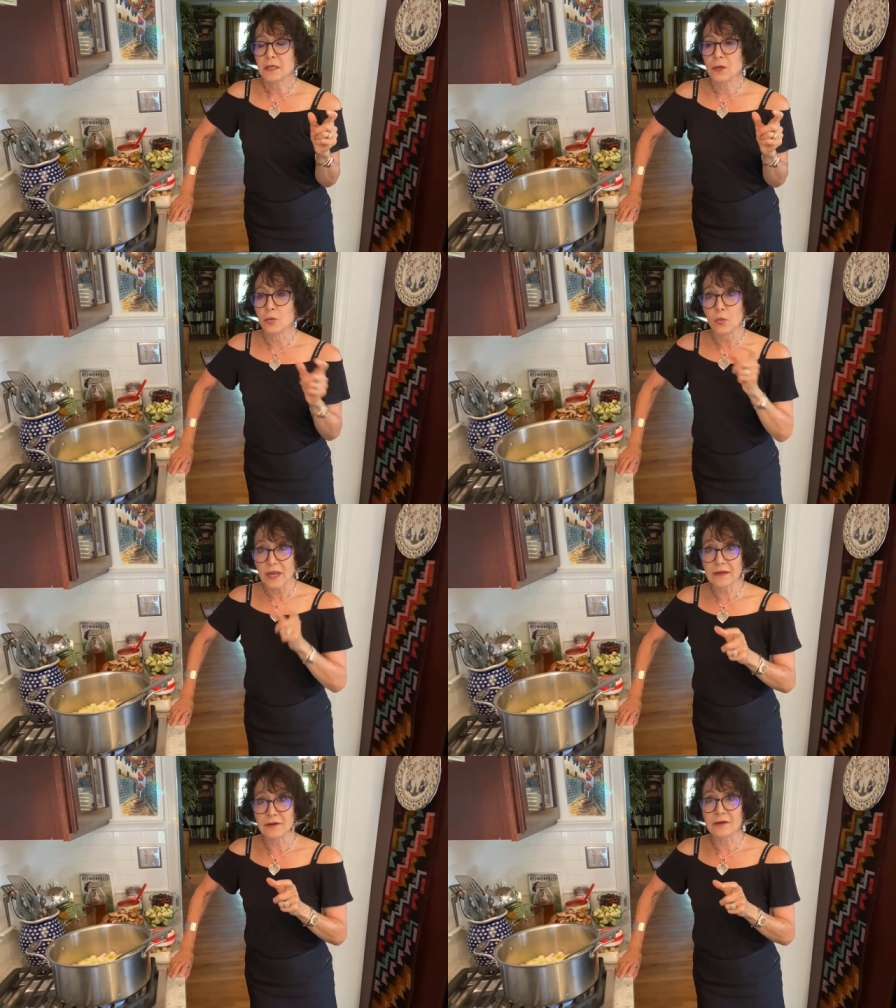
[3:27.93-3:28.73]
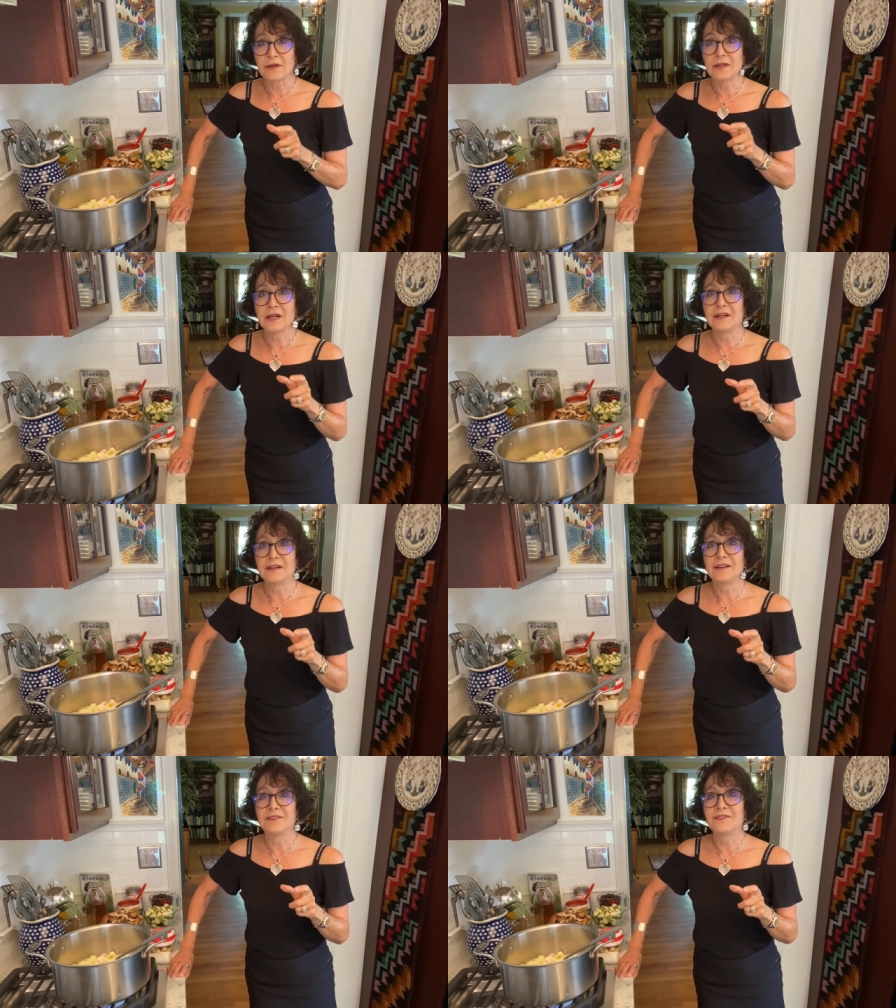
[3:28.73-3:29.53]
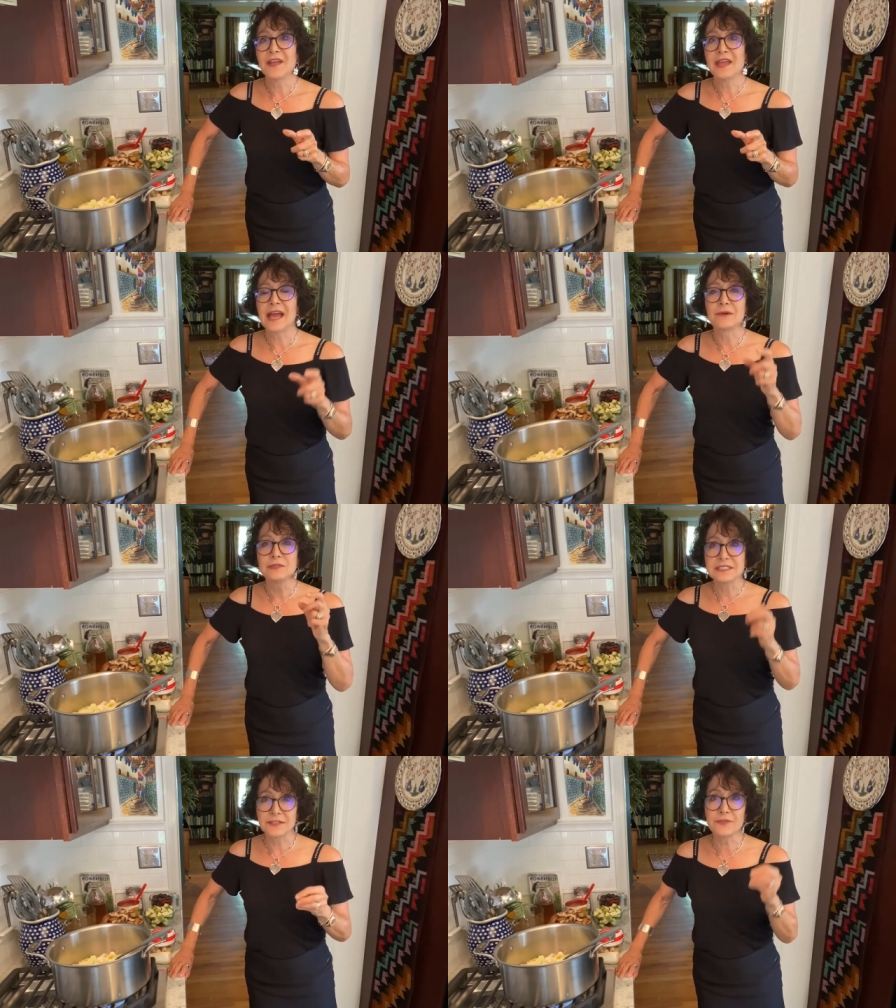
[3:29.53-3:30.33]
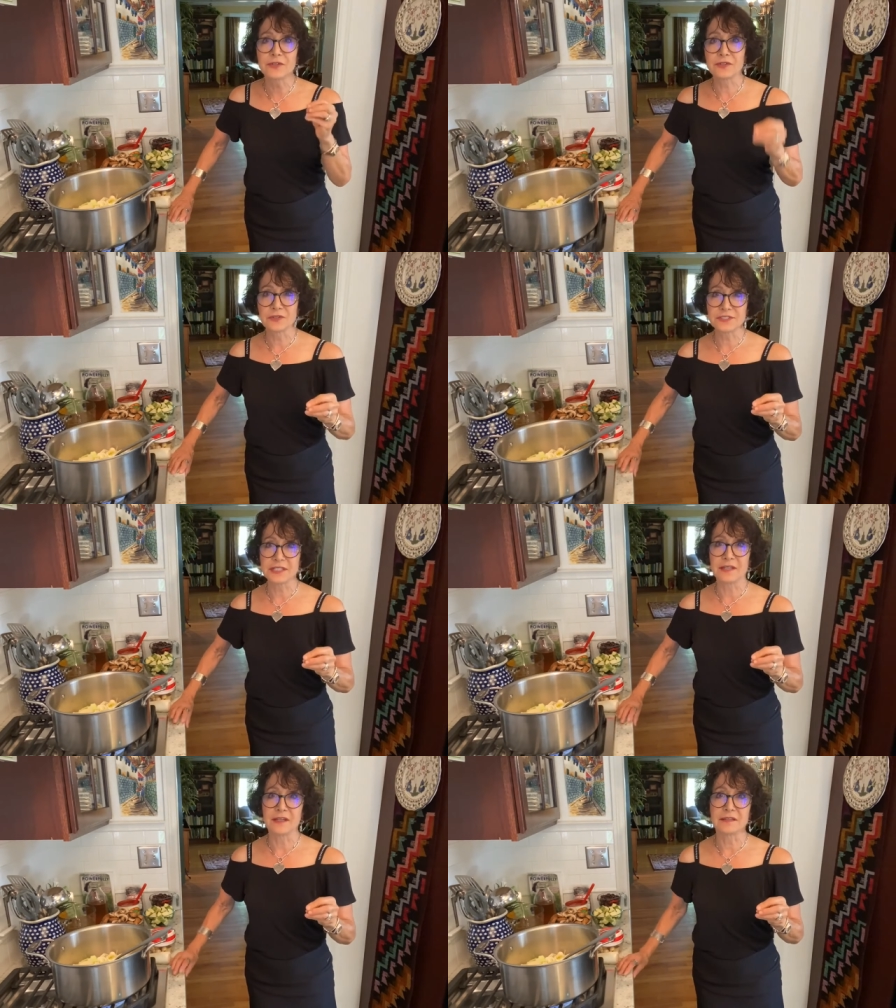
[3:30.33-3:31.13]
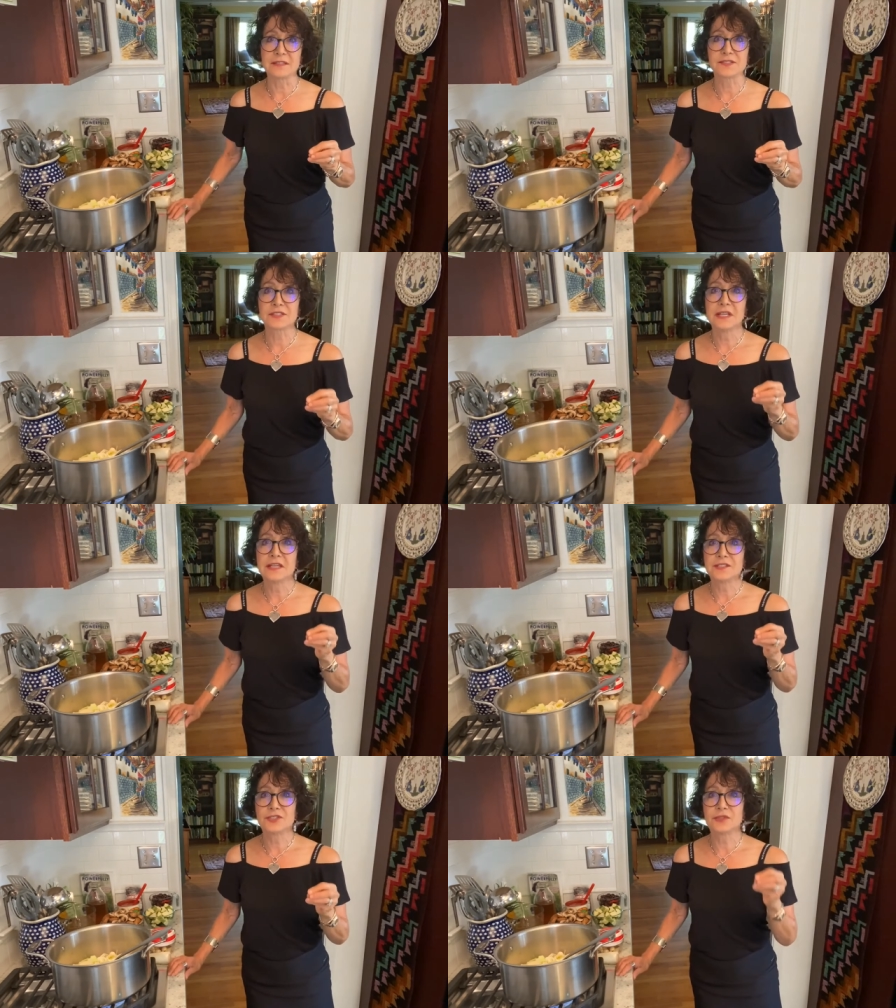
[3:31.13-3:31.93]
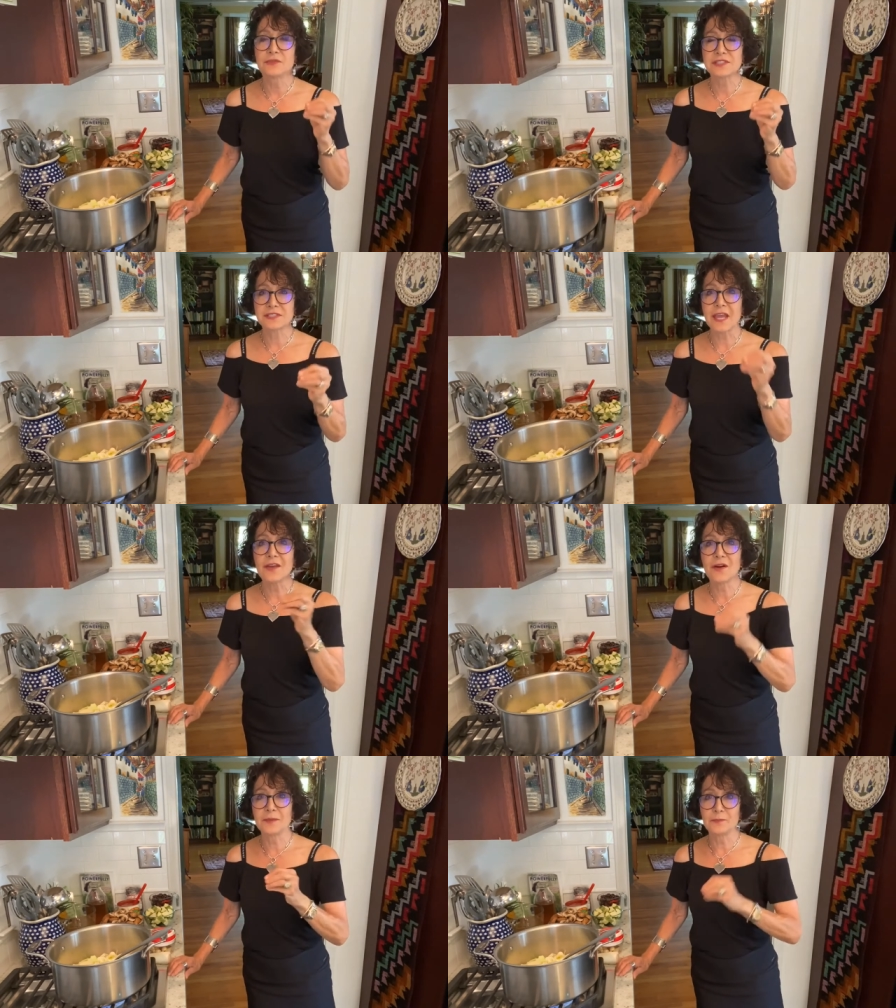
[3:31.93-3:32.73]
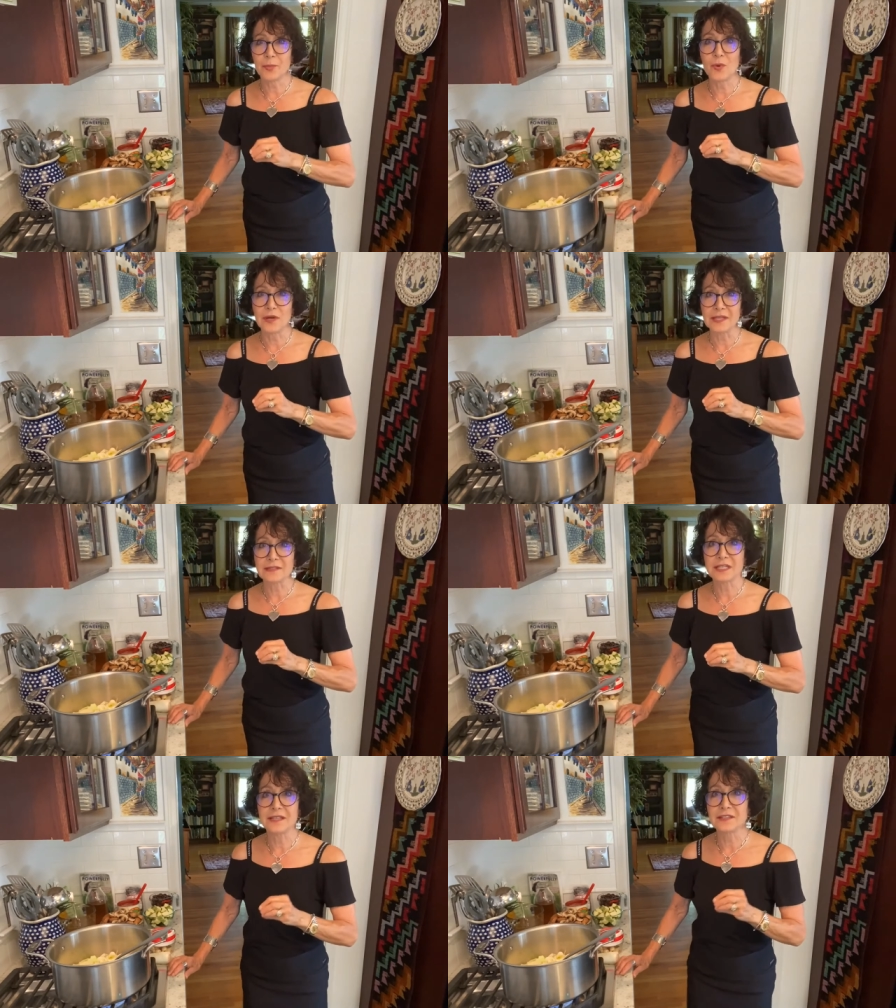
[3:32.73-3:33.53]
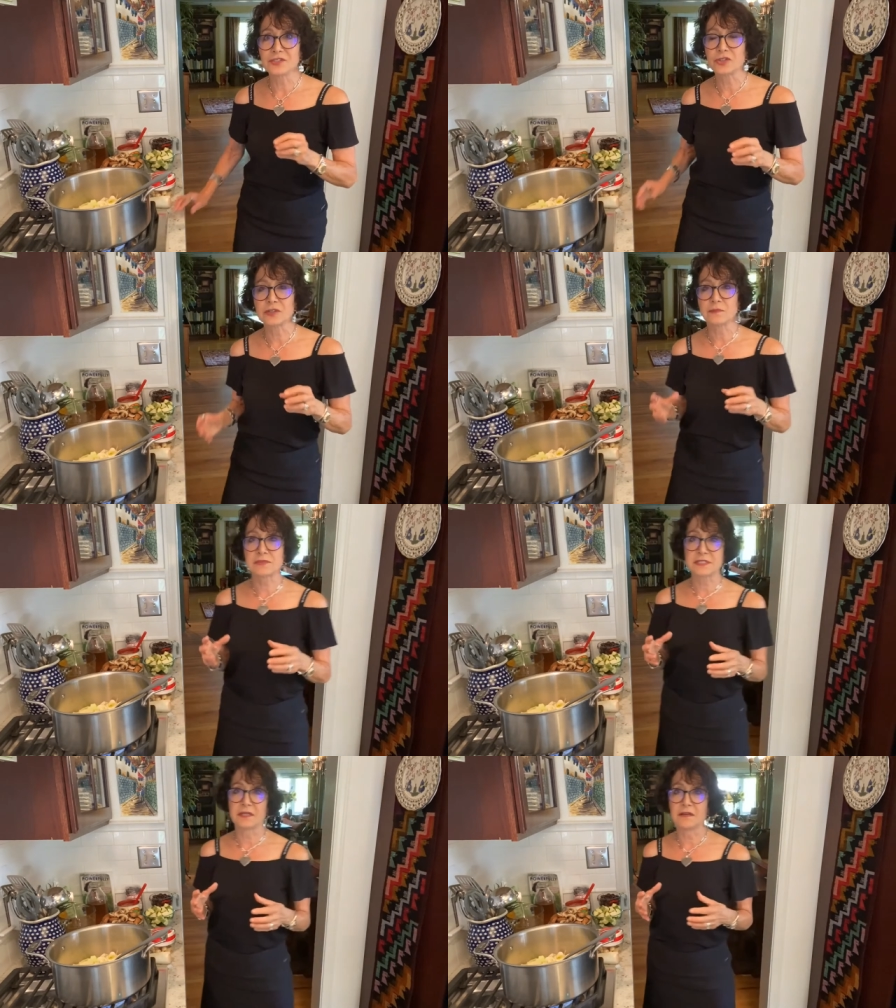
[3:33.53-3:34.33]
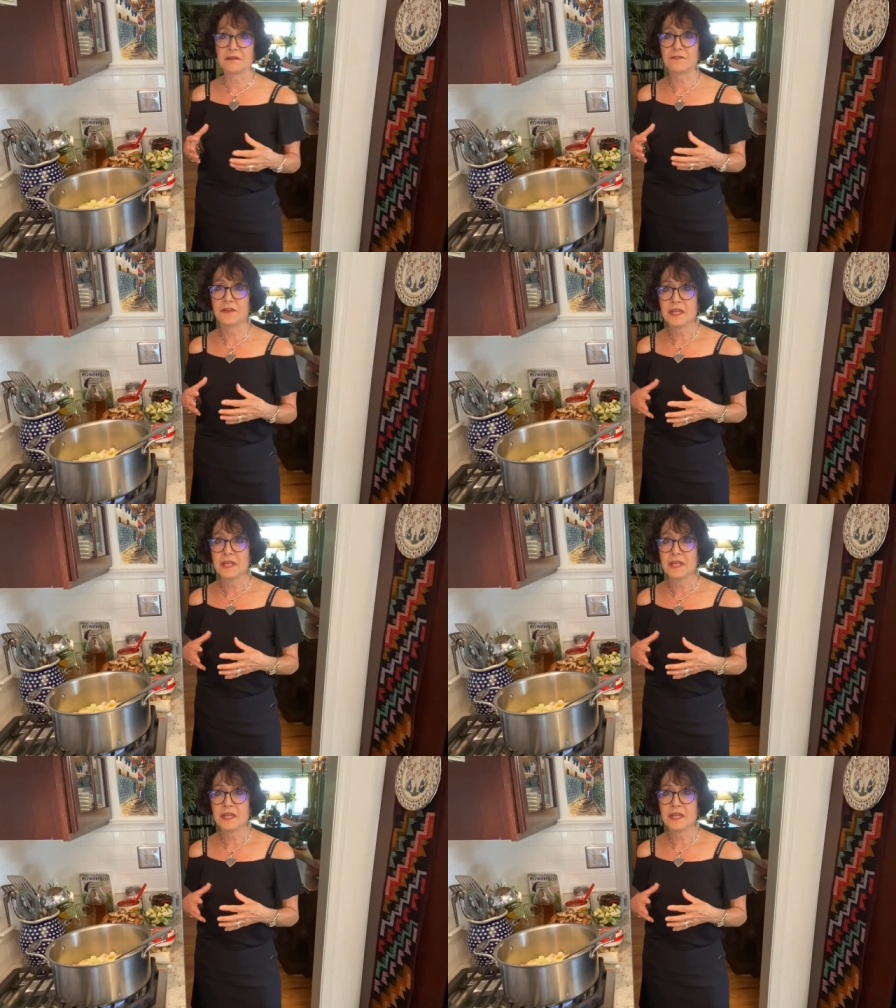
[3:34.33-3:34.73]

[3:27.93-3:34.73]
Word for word: aware of how difficult it is to stay on point in terms of